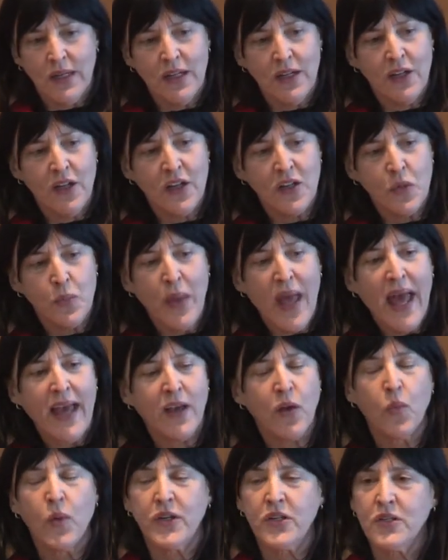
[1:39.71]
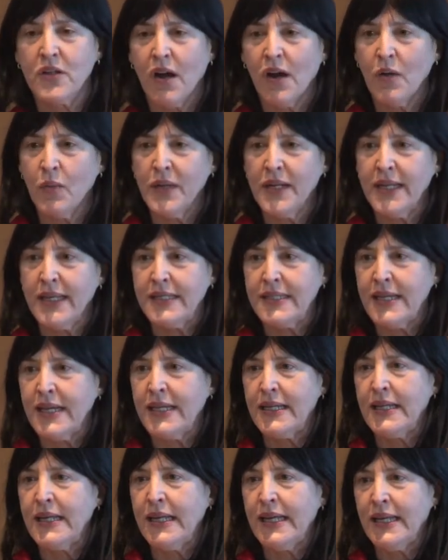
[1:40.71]
looked back at what Darwin had
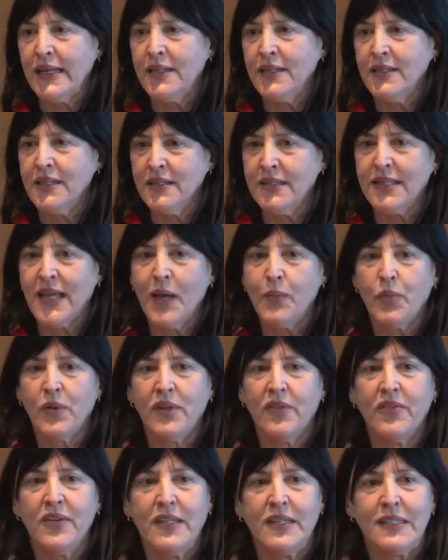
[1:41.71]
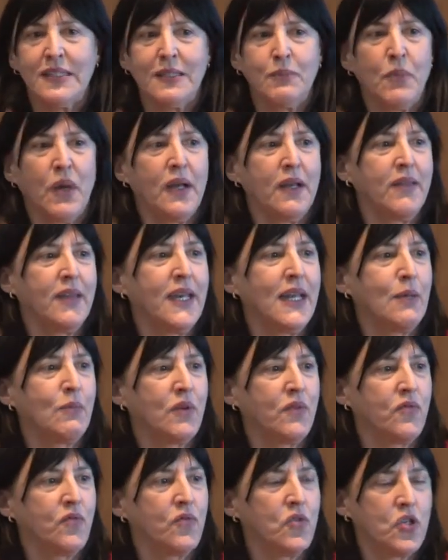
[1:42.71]
done and a disciple of his by the name
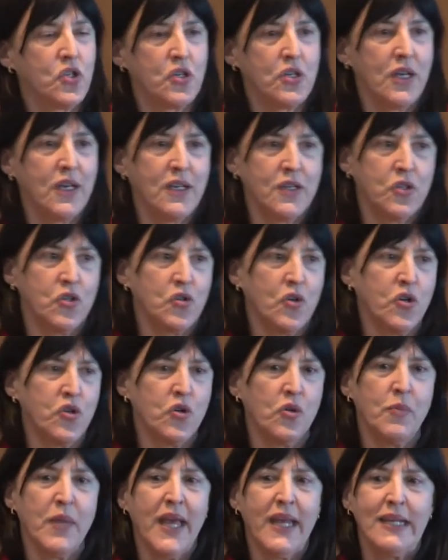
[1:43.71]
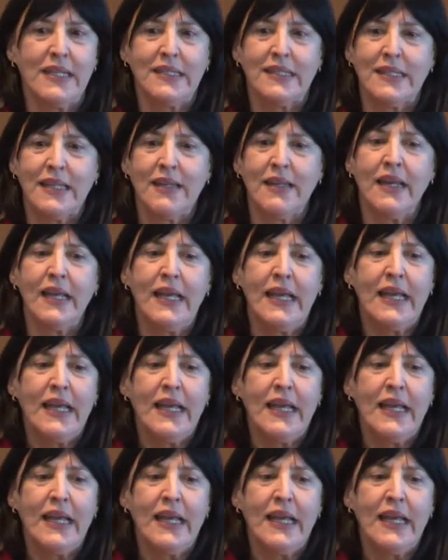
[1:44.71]
of uh, George Romanes and